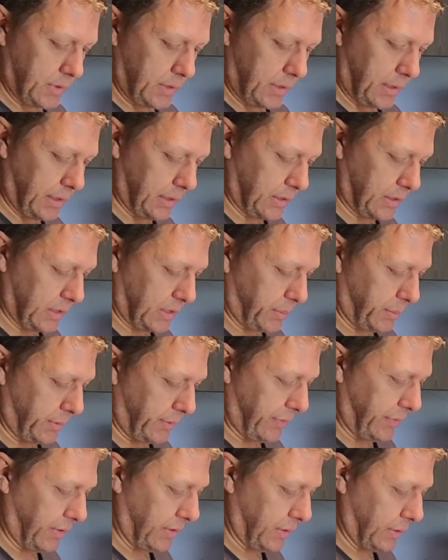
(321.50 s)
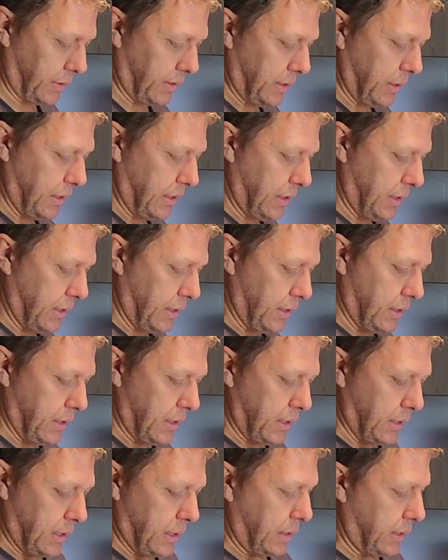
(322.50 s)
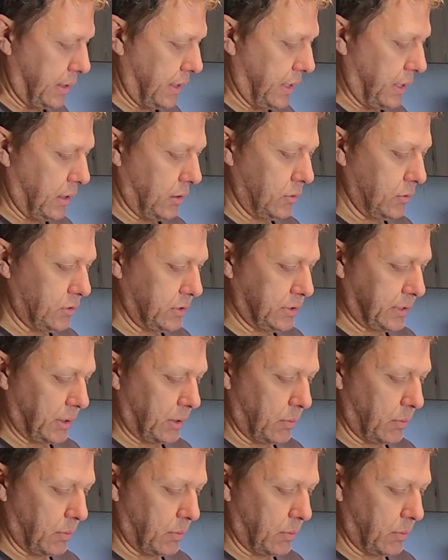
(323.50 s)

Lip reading: it's going to be fun. Now you say,